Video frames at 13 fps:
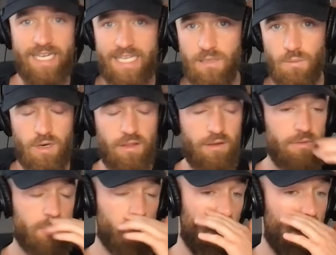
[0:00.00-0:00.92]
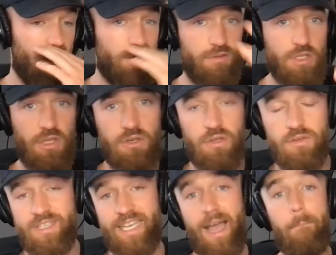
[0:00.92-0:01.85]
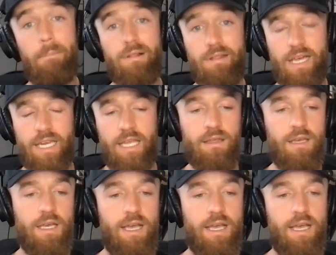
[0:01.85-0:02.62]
I need one of those. Well, good news. I got plenty.